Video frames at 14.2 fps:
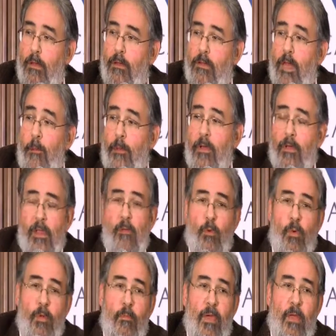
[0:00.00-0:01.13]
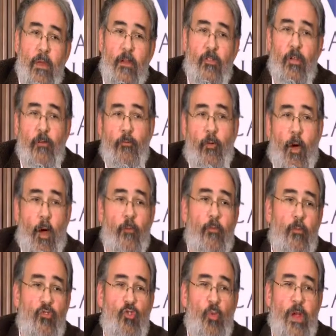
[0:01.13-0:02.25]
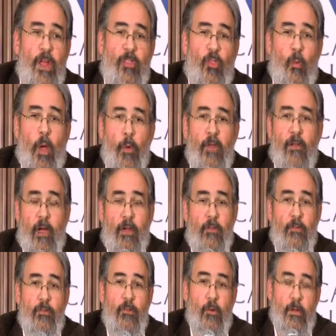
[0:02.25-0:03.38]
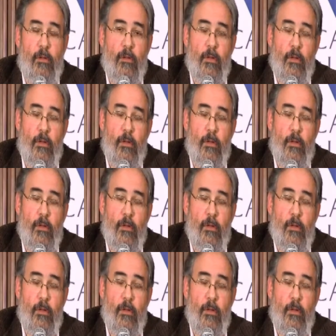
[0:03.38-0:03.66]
Typically, what we mean is they're far from doing it the way we like to do it,